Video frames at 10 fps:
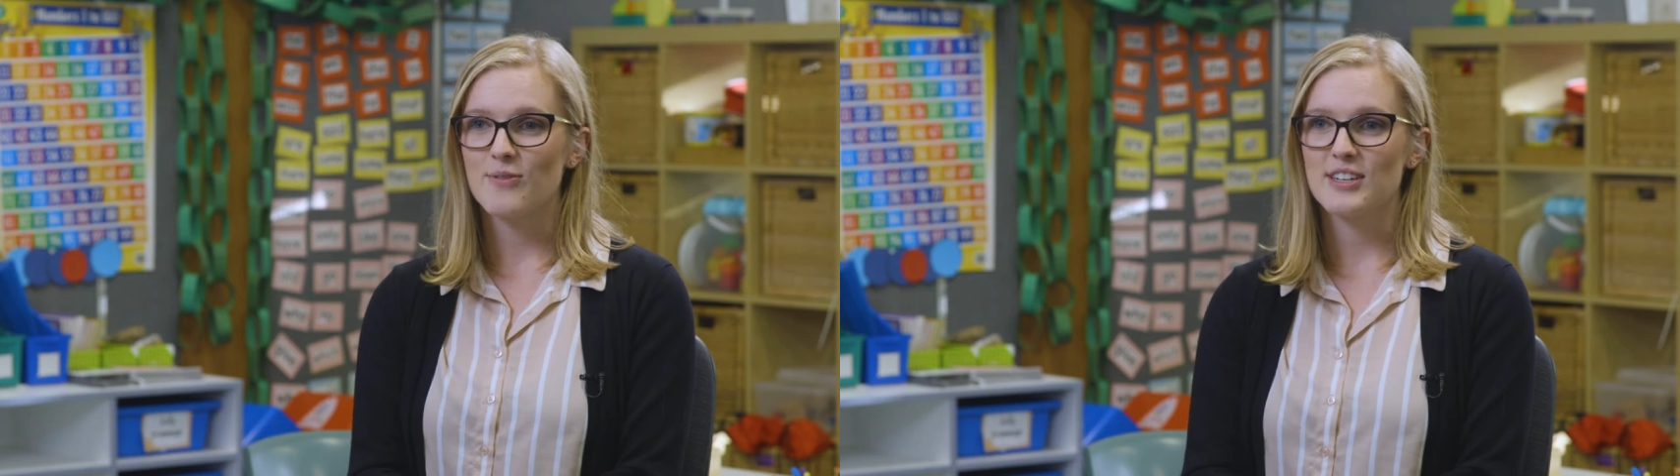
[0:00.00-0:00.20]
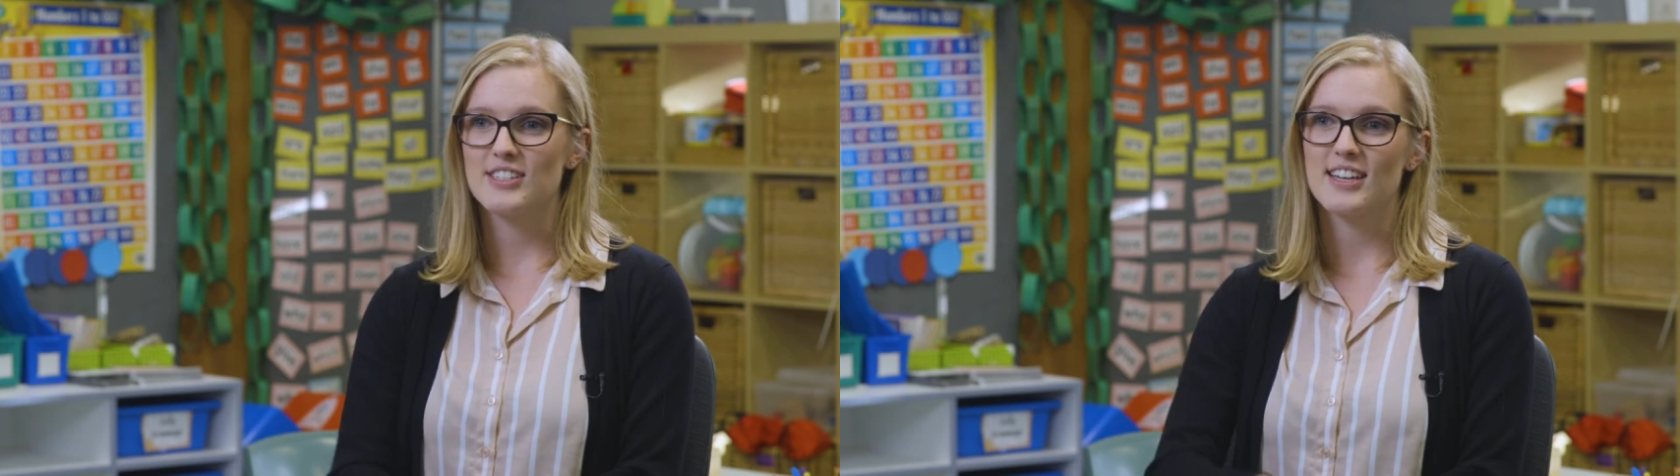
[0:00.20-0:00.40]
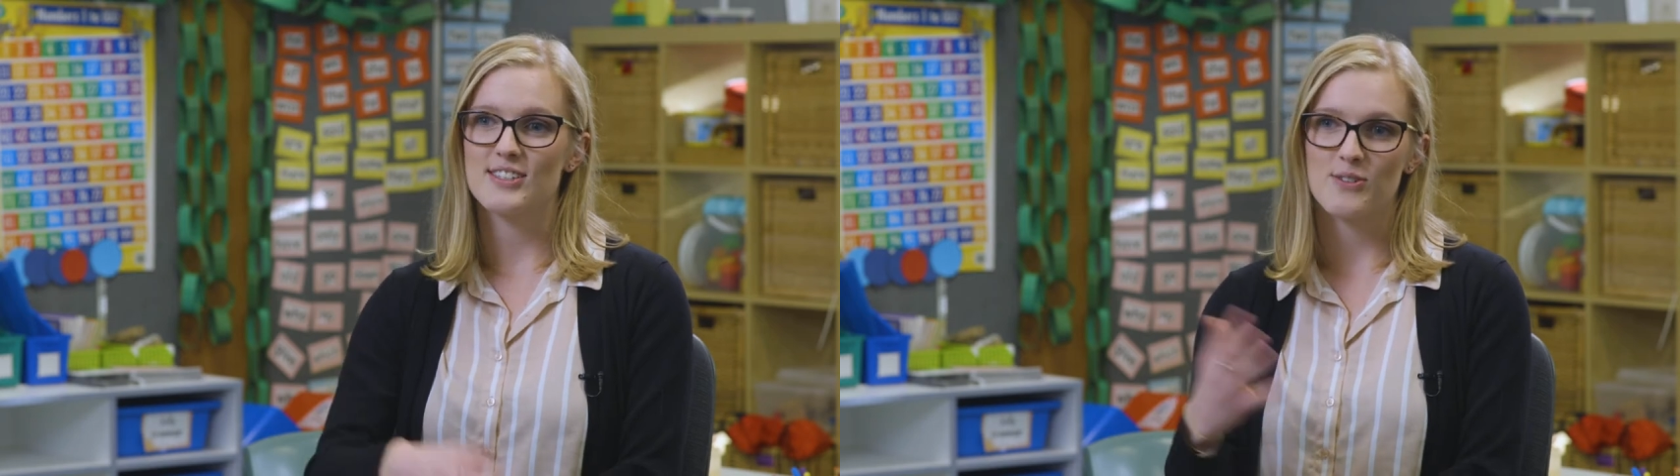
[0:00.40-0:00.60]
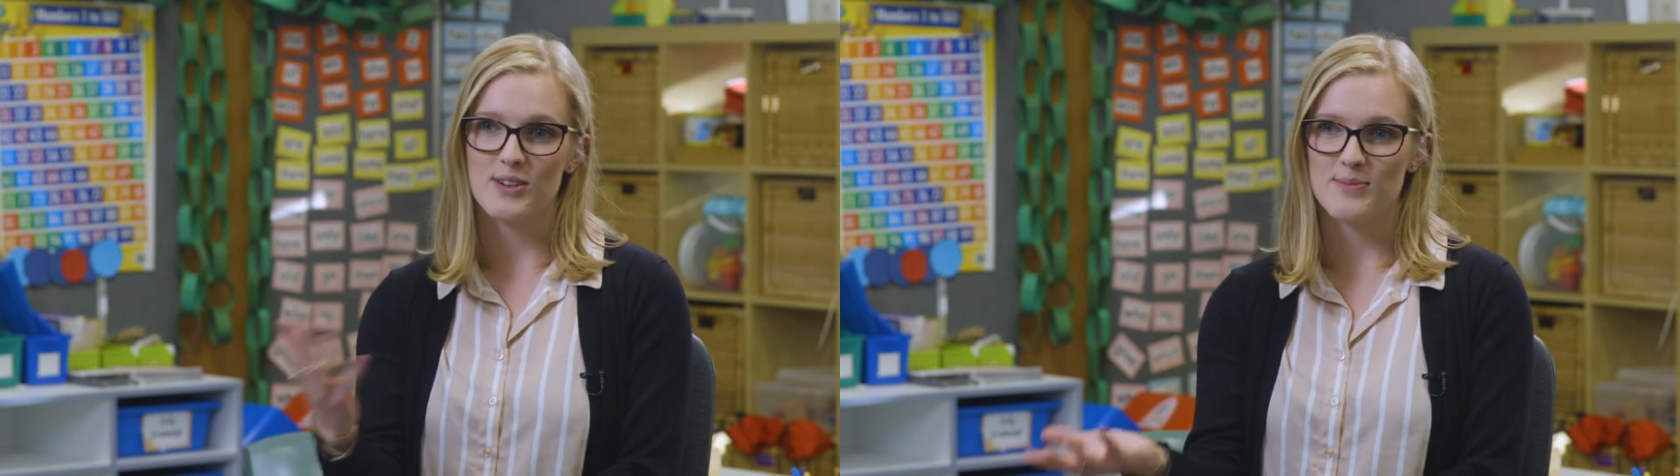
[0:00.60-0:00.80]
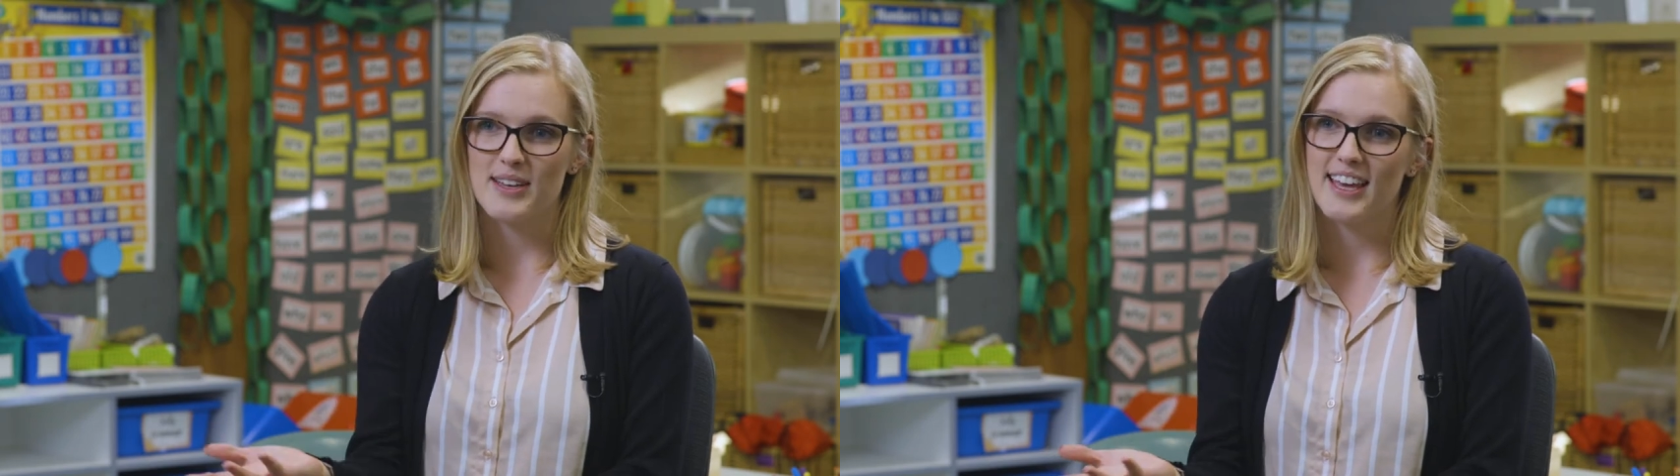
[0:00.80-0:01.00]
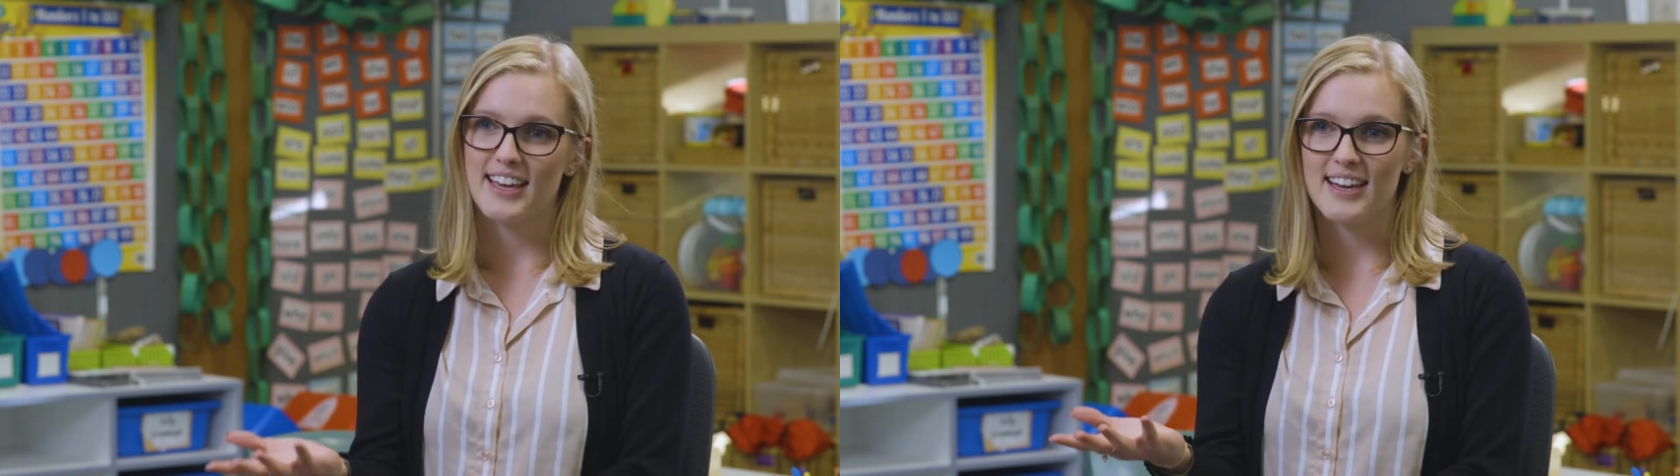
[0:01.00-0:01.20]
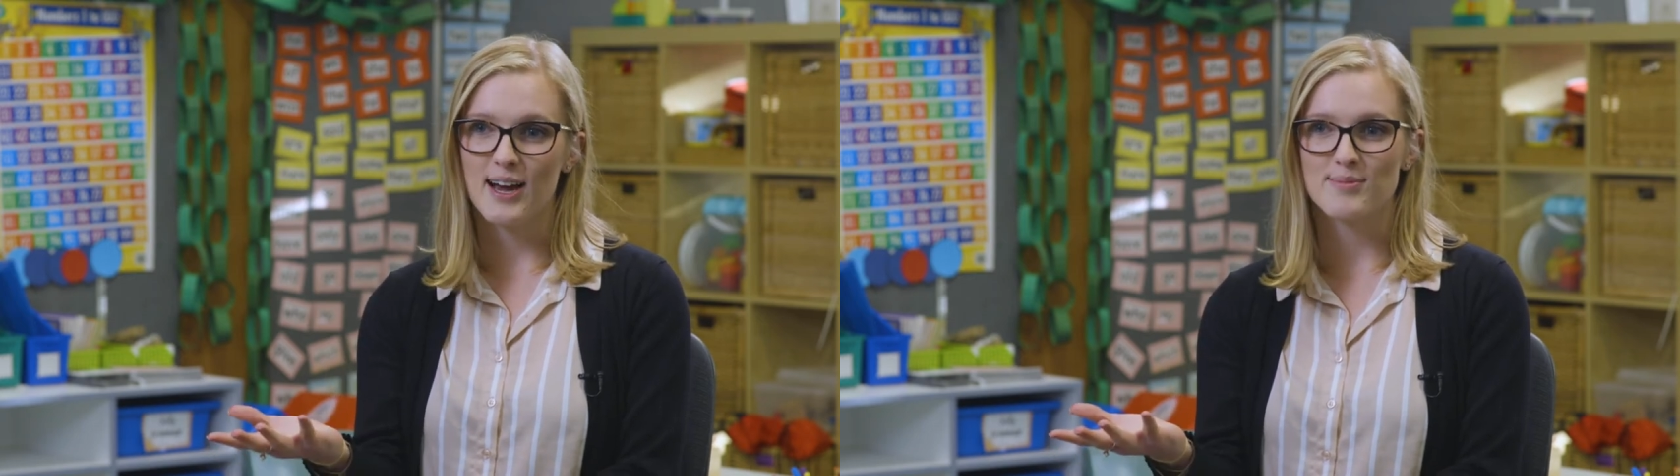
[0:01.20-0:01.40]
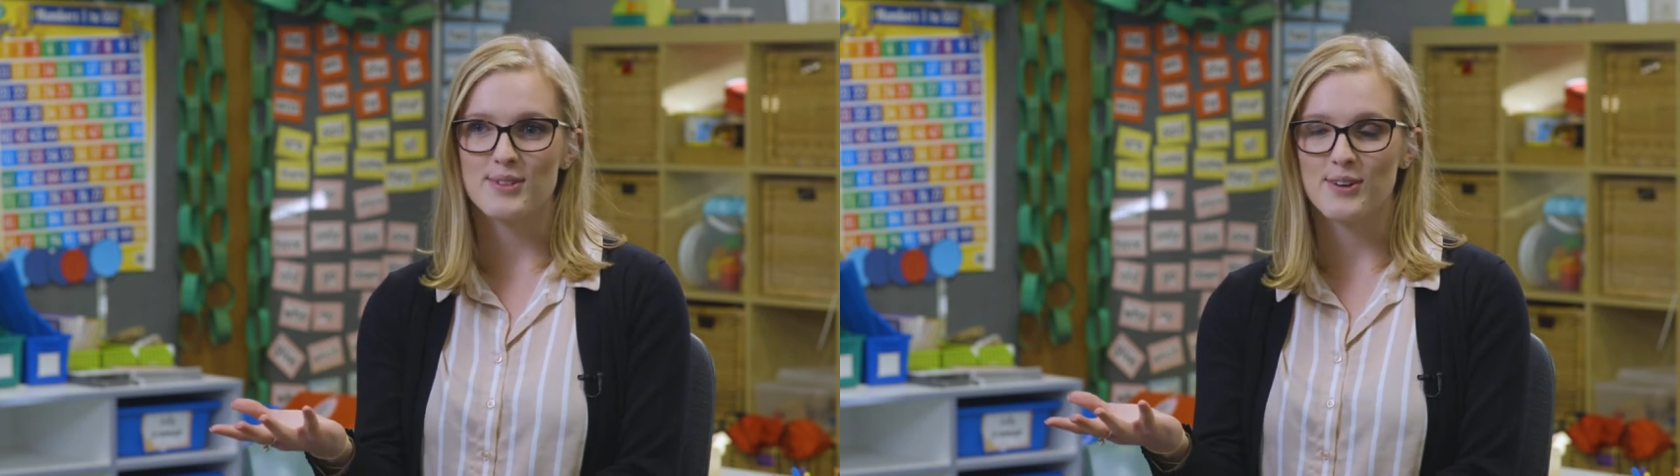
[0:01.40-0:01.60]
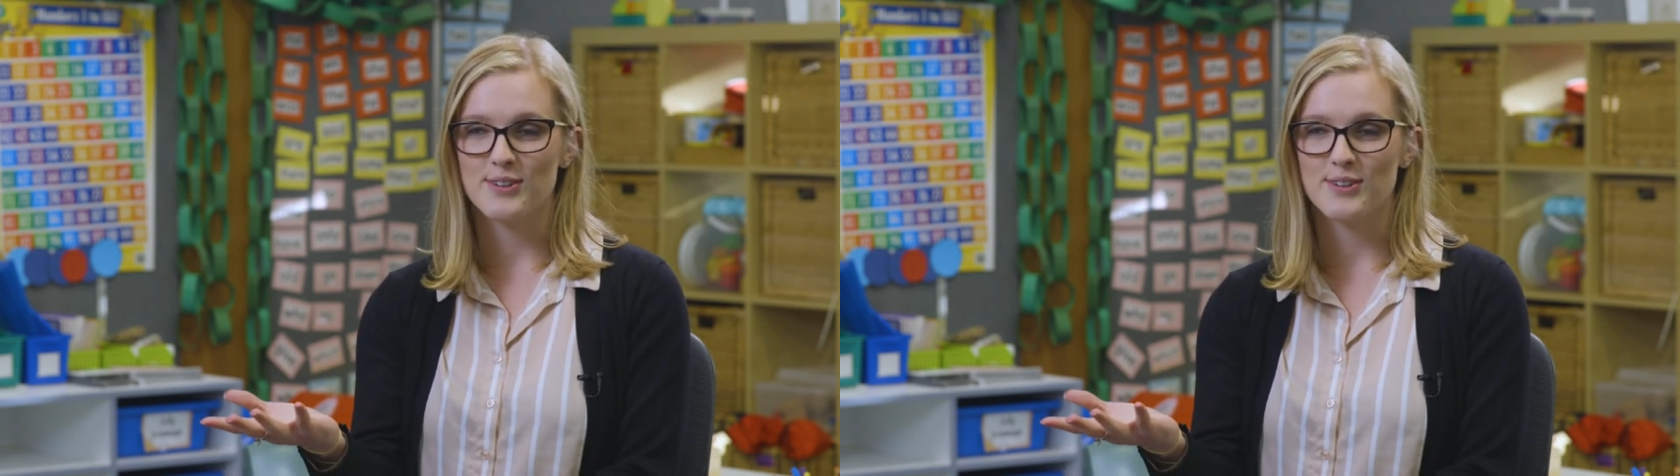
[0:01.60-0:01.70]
Which doesn't always mean they can come